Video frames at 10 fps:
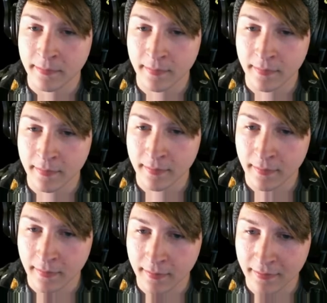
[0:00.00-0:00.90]
ends with
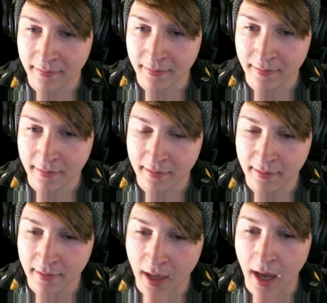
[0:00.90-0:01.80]
Avin.
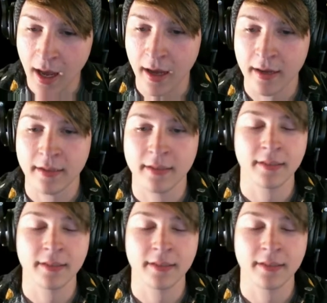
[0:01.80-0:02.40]
Ah,